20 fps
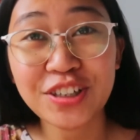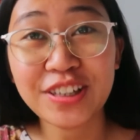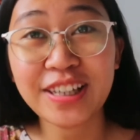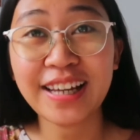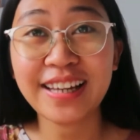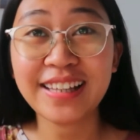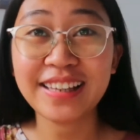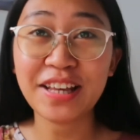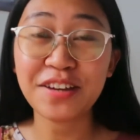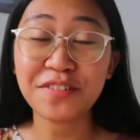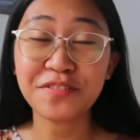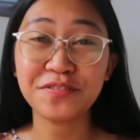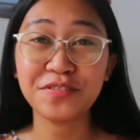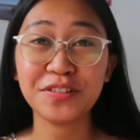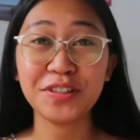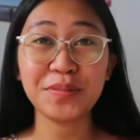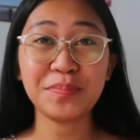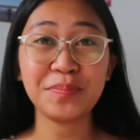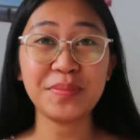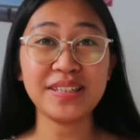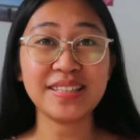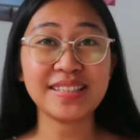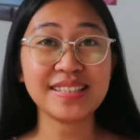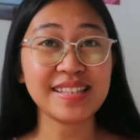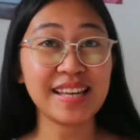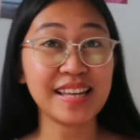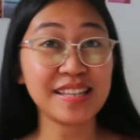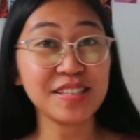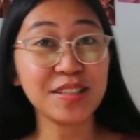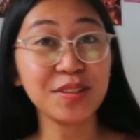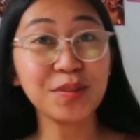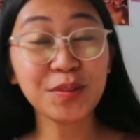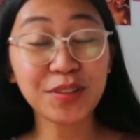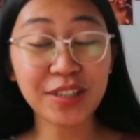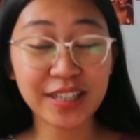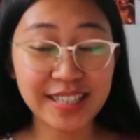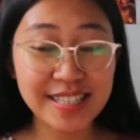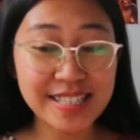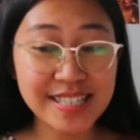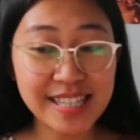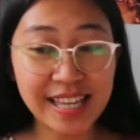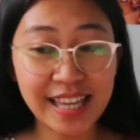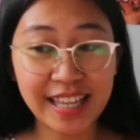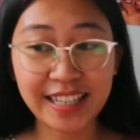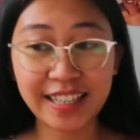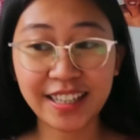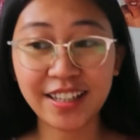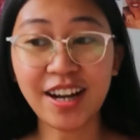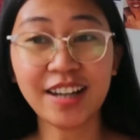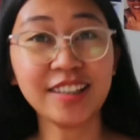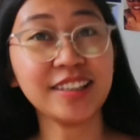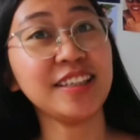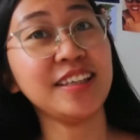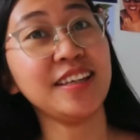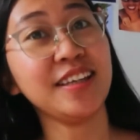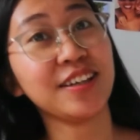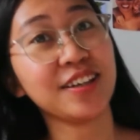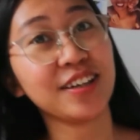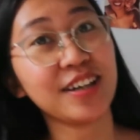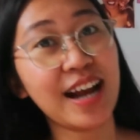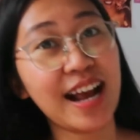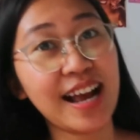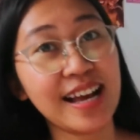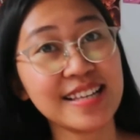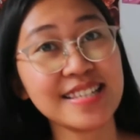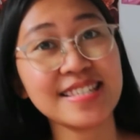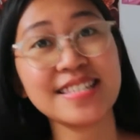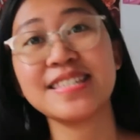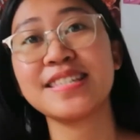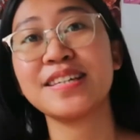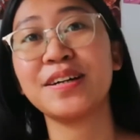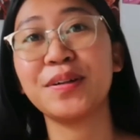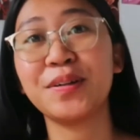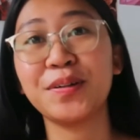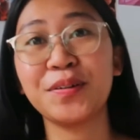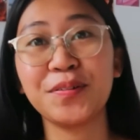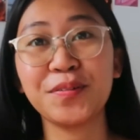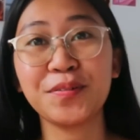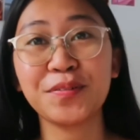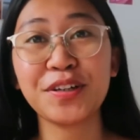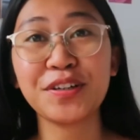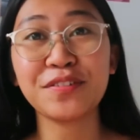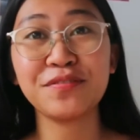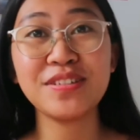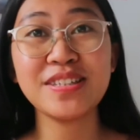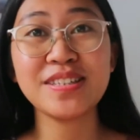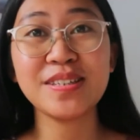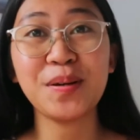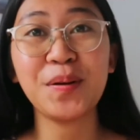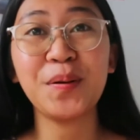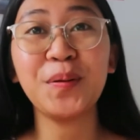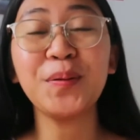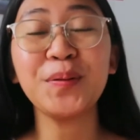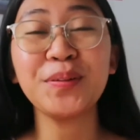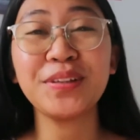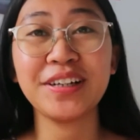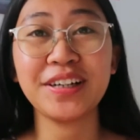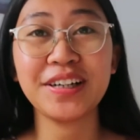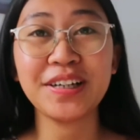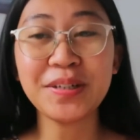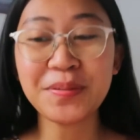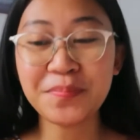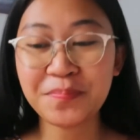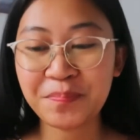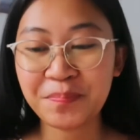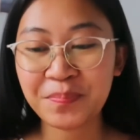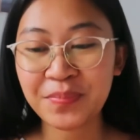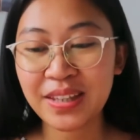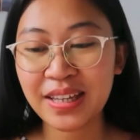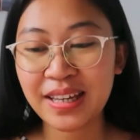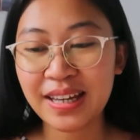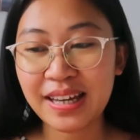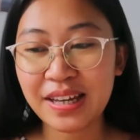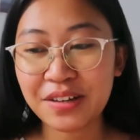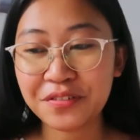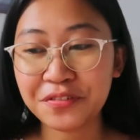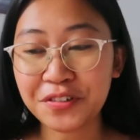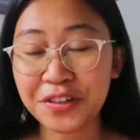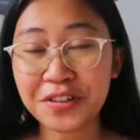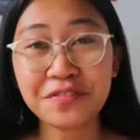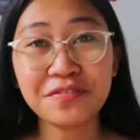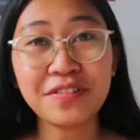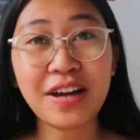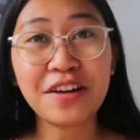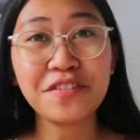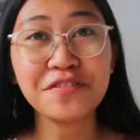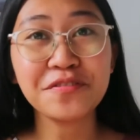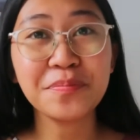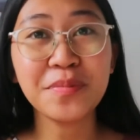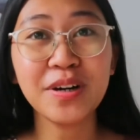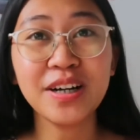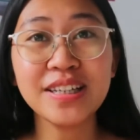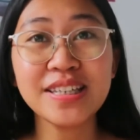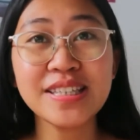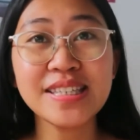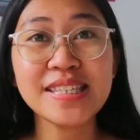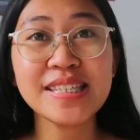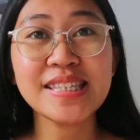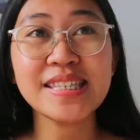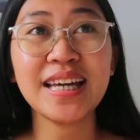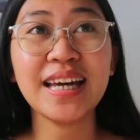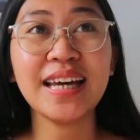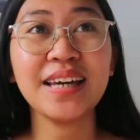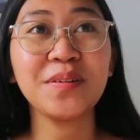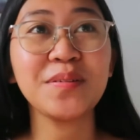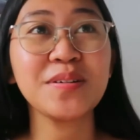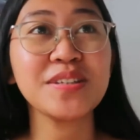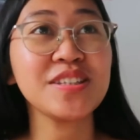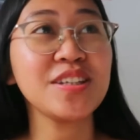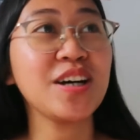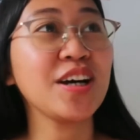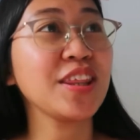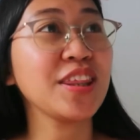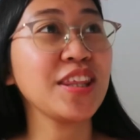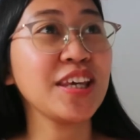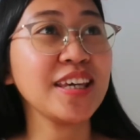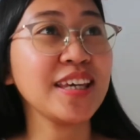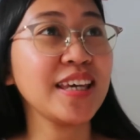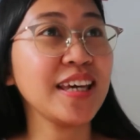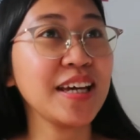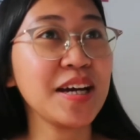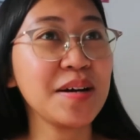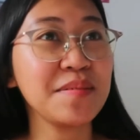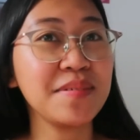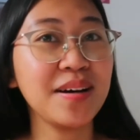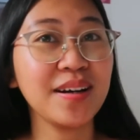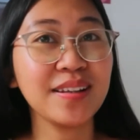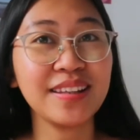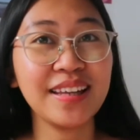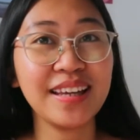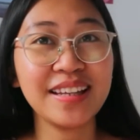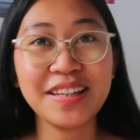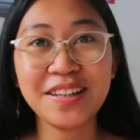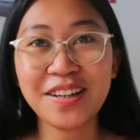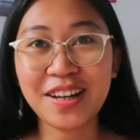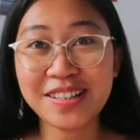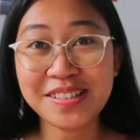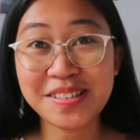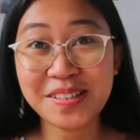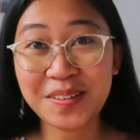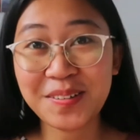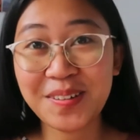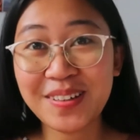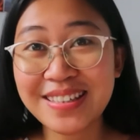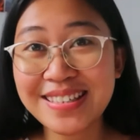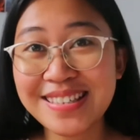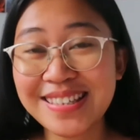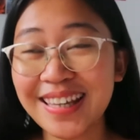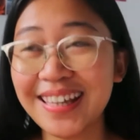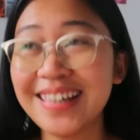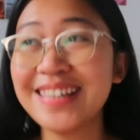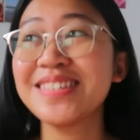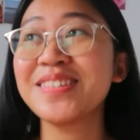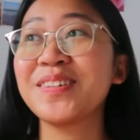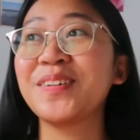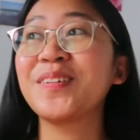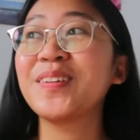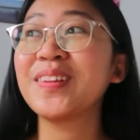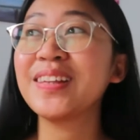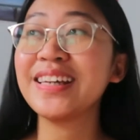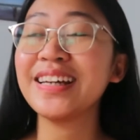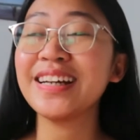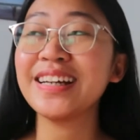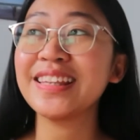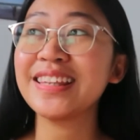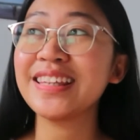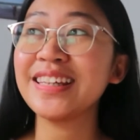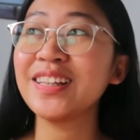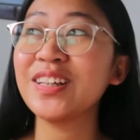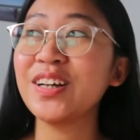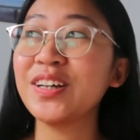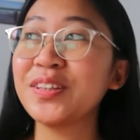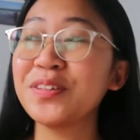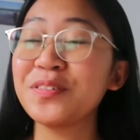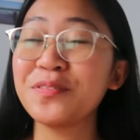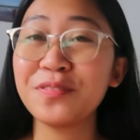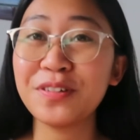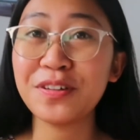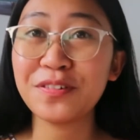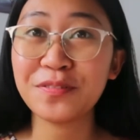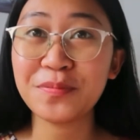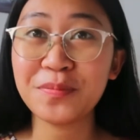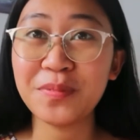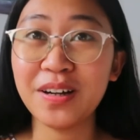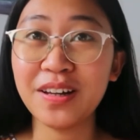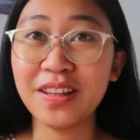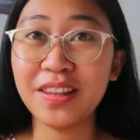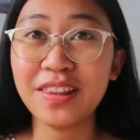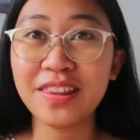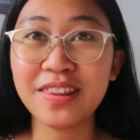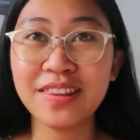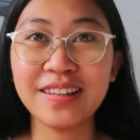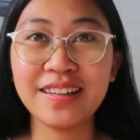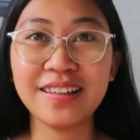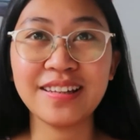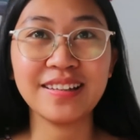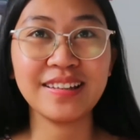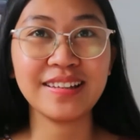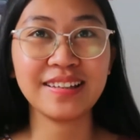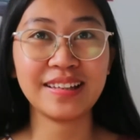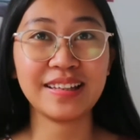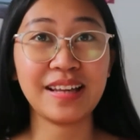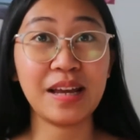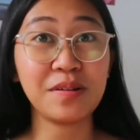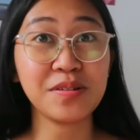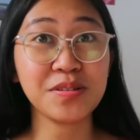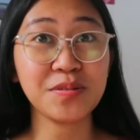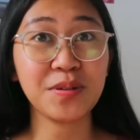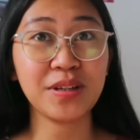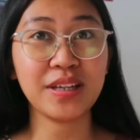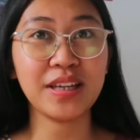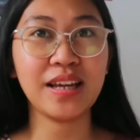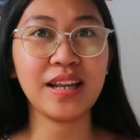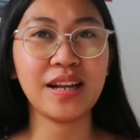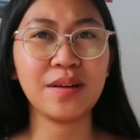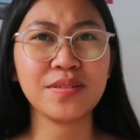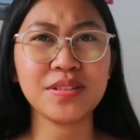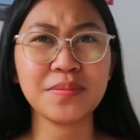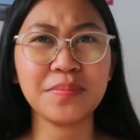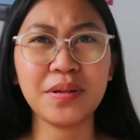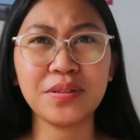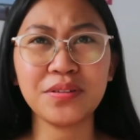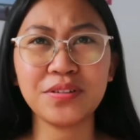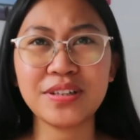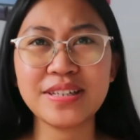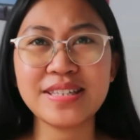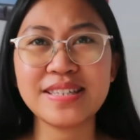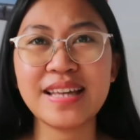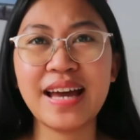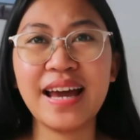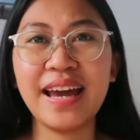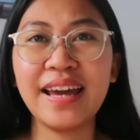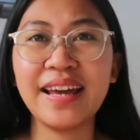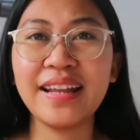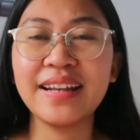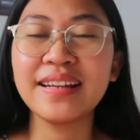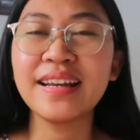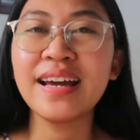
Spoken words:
I left Philippines as a tourist and got here as a work visa holder. For 5 months, I was not thinking about any consequences. Only until on the 5th month that I was working and I was about to resign